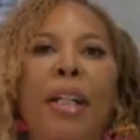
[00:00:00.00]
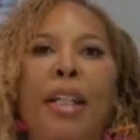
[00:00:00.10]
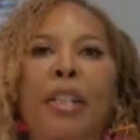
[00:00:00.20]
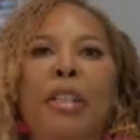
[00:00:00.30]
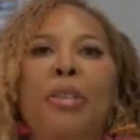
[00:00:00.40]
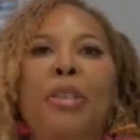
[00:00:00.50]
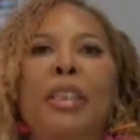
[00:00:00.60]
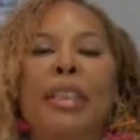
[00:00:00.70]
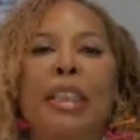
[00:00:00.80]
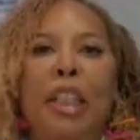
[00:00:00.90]
and then you
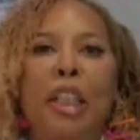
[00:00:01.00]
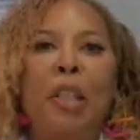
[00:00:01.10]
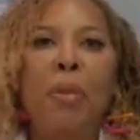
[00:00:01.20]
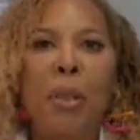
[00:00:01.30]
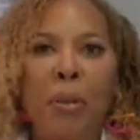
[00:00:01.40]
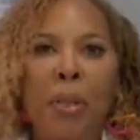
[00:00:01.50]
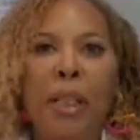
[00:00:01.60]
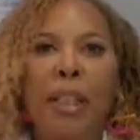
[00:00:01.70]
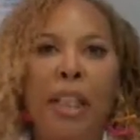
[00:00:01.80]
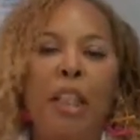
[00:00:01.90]
just keep going
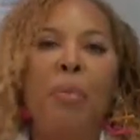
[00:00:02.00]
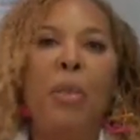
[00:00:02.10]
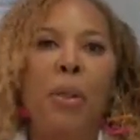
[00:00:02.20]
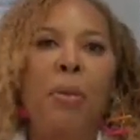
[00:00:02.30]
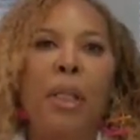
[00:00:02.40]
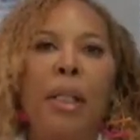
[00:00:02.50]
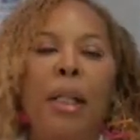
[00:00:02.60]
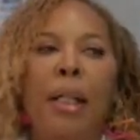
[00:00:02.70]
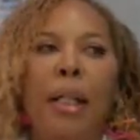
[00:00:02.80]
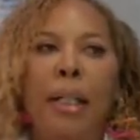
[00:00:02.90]
and keep going
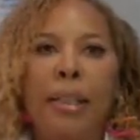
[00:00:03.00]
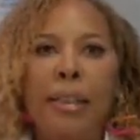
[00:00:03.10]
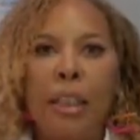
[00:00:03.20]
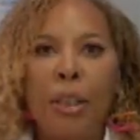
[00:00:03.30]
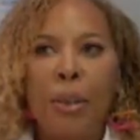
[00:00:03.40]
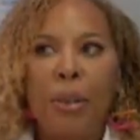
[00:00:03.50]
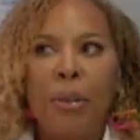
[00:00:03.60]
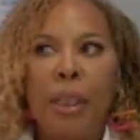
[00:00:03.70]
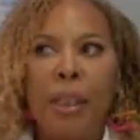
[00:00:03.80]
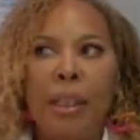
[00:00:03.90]

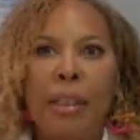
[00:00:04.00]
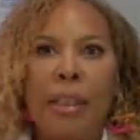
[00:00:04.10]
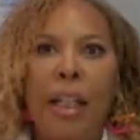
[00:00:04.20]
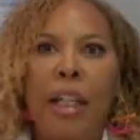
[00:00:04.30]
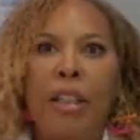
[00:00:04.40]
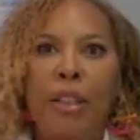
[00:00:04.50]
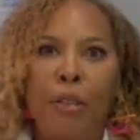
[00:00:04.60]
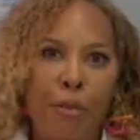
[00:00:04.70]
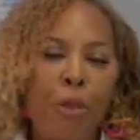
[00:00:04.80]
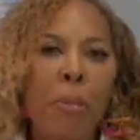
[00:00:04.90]
until it's like
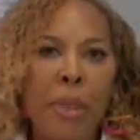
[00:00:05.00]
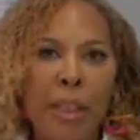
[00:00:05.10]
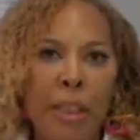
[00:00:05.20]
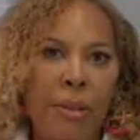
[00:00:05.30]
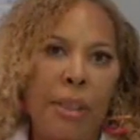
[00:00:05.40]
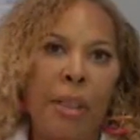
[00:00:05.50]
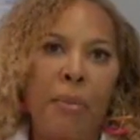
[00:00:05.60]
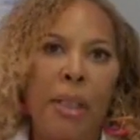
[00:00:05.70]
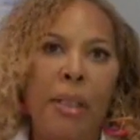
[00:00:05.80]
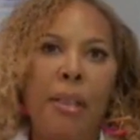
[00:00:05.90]
deformity or
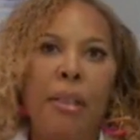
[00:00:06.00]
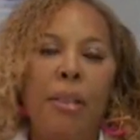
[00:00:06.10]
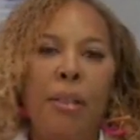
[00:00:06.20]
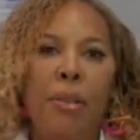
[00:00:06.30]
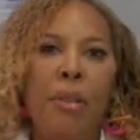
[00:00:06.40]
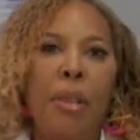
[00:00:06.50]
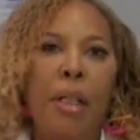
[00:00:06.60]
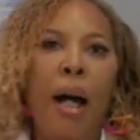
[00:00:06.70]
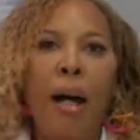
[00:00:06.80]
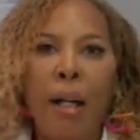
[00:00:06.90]
something. You know, you look
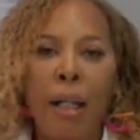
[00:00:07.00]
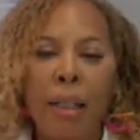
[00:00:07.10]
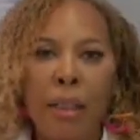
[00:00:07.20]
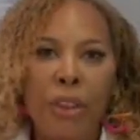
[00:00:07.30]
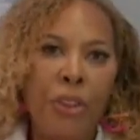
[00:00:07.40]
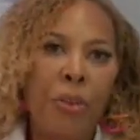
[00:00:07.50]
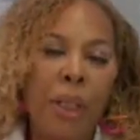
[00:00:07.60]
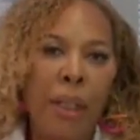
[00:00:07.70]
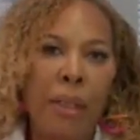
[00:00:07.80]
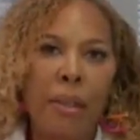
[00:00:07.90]
odd and
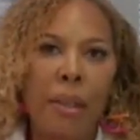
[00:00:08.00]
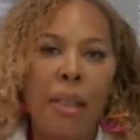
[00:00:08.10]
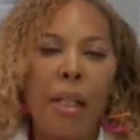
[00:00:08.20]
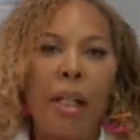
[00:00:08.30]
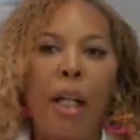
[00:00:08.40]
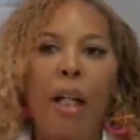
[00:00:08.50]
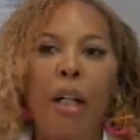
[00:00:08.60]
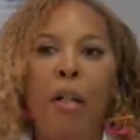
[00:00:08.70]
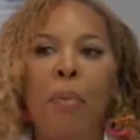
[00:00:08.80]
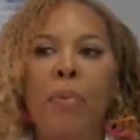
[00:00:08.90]
strange.
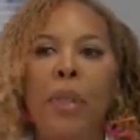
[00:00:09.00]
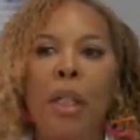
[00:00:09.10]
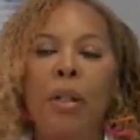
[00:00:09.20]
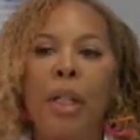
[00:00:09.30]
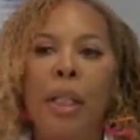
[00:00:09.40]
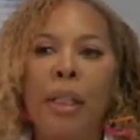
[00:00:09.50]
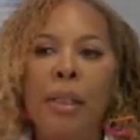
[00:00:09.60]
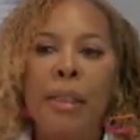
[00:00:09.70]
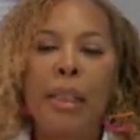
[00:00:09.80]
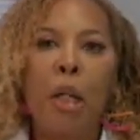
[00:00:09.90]
There
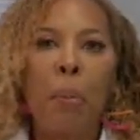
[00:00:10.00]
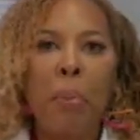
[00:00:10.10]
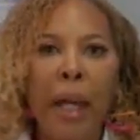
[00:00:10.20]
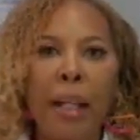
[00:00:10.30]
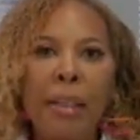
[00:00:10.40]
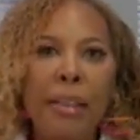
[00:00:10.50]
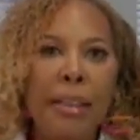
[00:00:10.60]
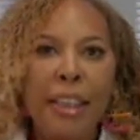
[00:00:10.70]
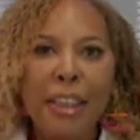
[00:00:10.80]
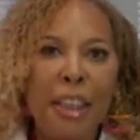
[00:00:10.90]
is a balance
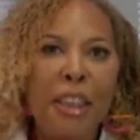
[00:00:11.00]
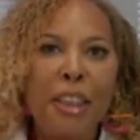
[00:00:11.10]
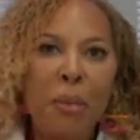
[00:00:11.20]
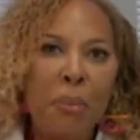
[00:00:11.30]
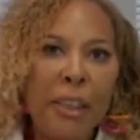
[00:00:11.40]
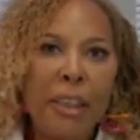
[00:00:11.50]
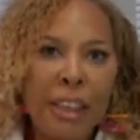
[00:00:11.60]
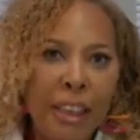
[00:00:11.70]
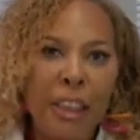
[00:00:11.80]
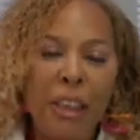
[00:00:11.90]
that needs to be
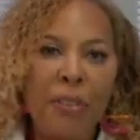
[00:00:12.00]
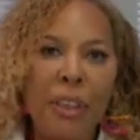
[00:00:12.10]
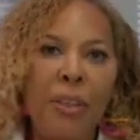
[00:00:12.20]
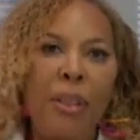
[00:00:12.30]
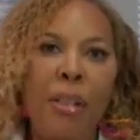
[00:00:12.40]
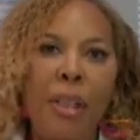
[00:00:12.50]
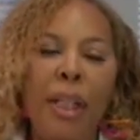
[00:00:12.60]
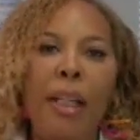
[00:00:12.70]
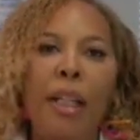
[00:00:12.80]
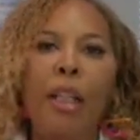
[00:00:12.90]
achieved and all
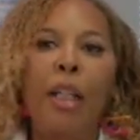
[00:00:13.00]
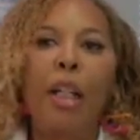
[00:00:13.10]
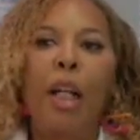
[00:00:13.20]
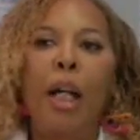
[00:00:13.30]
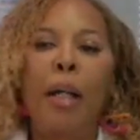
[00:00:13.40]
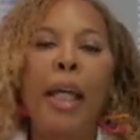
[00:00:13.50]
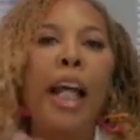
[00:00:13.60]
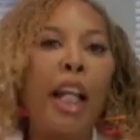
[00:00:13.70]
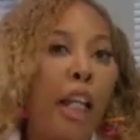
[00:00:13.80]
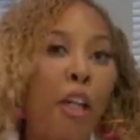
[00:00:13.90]
that. And
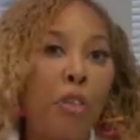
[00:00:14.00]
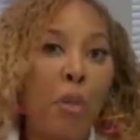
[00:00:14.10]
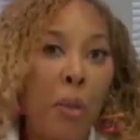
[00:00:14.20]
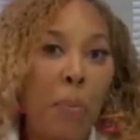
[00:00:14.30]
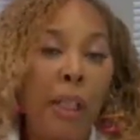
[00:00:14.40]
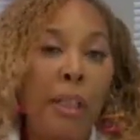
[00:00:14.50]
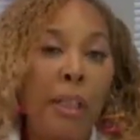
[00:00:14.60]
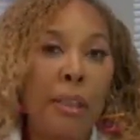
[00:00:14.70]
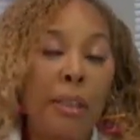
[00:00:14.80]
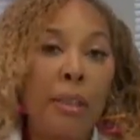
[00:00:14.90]
I like for my
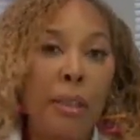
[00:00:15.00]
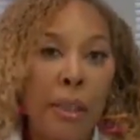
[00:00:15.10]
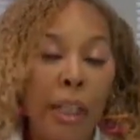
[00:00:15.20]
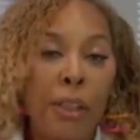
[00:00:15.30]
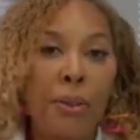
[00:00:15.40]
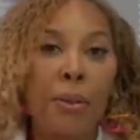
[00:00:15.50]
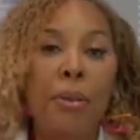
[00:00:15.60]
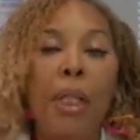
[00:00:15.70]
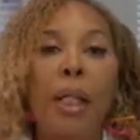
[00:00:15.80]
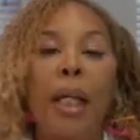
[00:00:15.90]
patients to look natural.
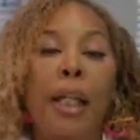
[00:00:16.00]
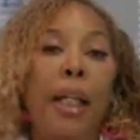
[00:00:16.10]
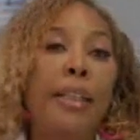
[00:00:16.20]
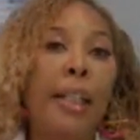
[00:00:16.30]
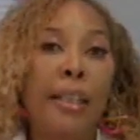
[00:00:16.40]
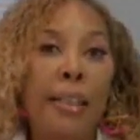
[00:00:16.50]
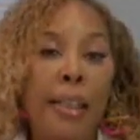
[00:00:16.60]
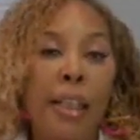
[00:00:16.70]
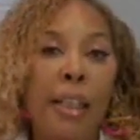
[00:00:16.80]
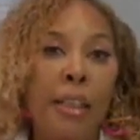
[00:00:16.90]
And as I
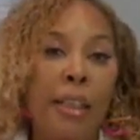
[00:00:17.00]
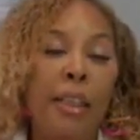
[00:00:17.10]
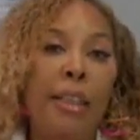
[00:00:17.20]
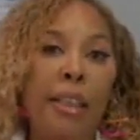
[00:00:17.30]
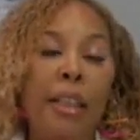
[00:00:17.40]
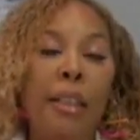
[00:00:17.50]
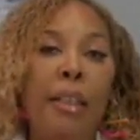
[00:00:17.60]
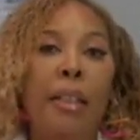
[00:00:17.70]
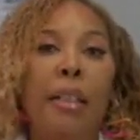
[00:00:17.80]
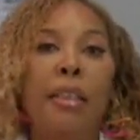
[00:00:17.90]
said, in DC
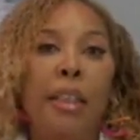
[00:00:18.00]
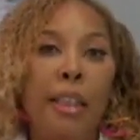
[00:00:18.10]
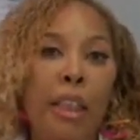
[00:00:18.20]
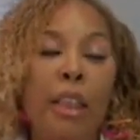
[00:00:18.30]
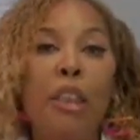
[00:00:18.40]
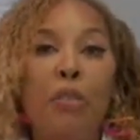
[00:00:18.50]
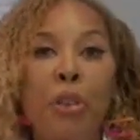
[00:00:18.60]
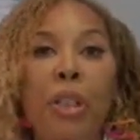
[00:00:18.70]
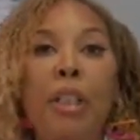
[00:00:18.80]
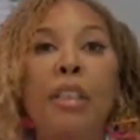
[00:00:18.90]
is
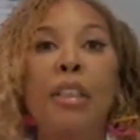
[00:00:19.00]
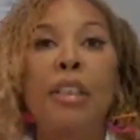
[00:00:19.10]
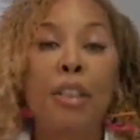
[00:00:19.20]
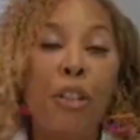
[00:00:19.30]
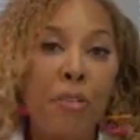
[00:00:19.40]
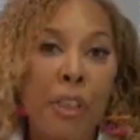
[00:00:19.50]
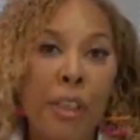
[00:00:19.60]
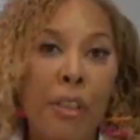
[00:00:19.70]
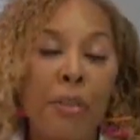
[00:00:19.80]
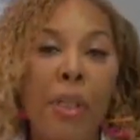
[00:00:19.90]
very
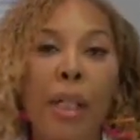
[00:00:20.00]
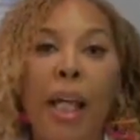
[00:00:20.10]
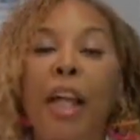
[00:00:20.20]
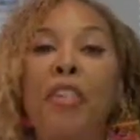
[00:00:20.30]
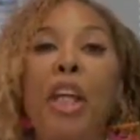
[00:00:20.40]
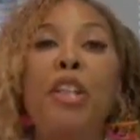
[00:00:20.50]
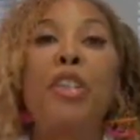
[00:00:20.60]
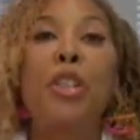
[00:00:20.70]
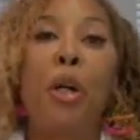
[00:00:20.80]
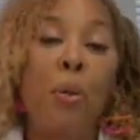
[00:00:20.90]
conservative, and they
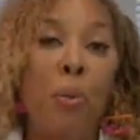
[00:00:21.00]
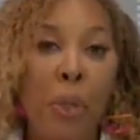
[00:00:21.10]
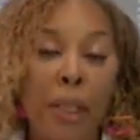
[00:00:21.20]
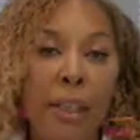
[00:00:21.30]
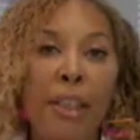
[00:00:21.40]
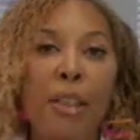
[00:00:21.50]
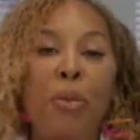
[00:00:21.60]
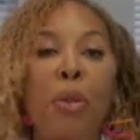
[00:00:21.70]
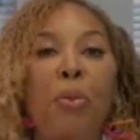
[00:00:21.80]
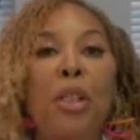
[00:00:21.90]
don't want to look
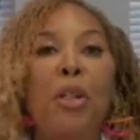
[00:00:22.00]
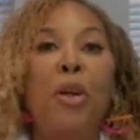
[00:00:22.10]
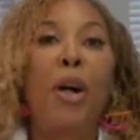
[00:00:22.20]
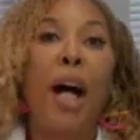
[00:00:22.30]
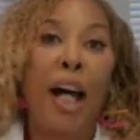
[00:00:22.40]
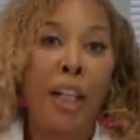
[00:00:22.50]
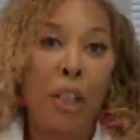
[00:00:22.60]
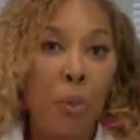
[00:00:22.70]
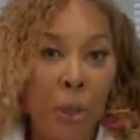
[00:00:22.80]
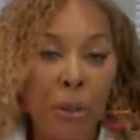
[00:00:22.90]
what we call
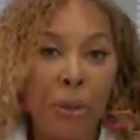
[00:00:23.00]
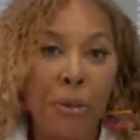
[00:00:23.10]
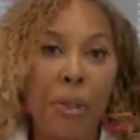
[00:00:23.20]
Holly weird.